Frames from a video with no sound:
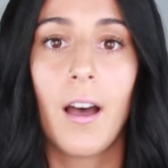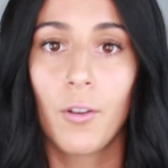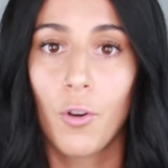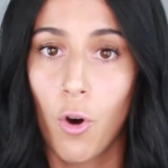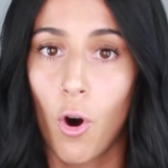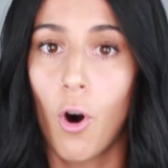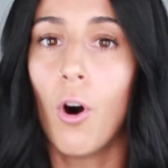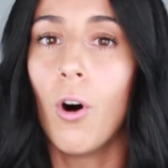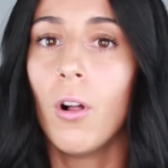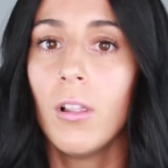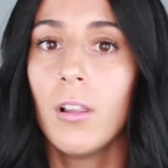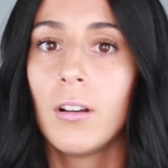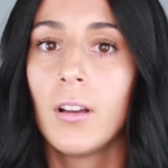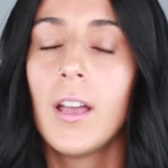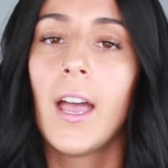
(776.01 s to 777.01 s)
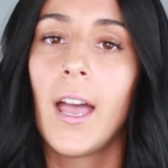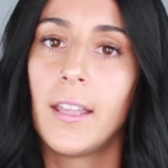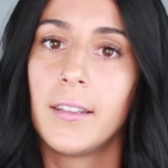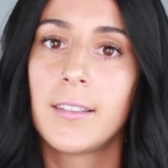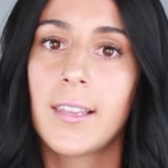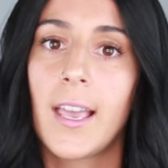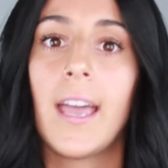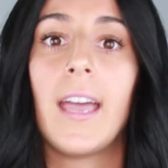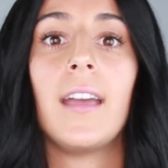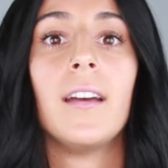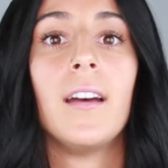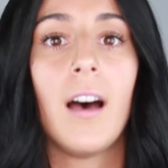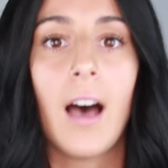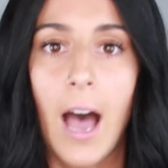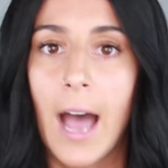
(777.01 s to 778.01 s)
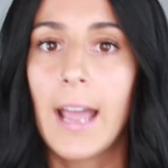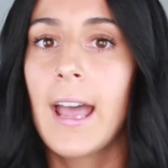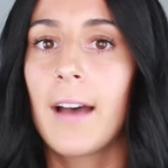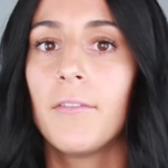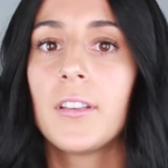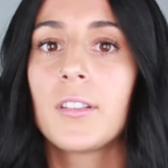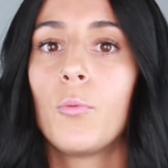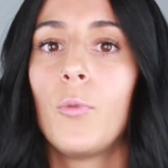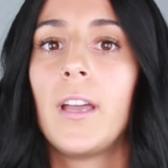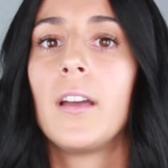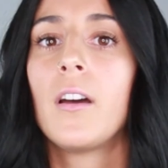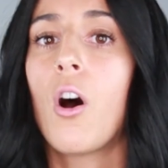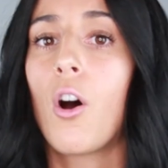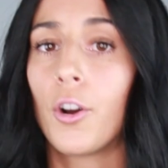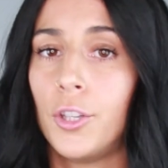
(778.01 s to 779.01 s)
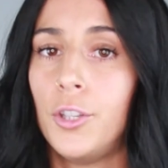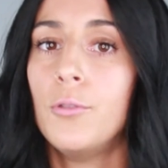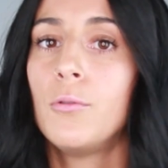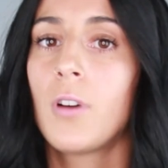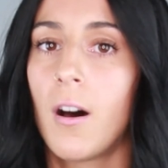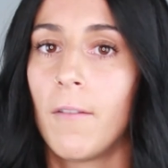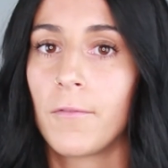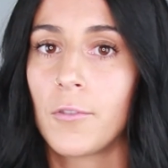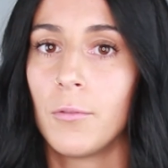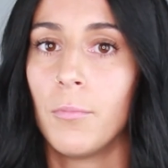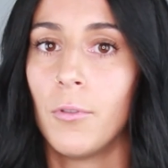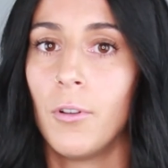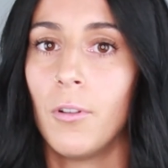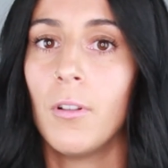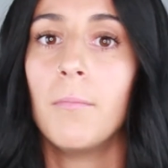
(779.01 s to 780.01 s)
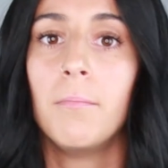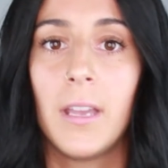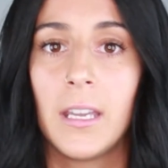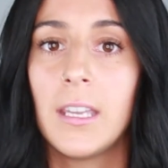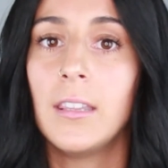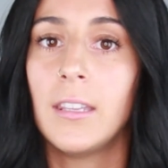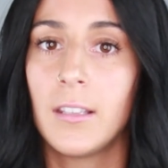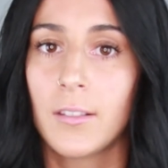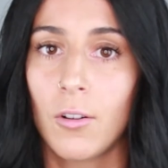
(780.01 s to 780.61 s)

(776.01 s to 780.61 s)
call and say, I have this wig, are you comfortable making these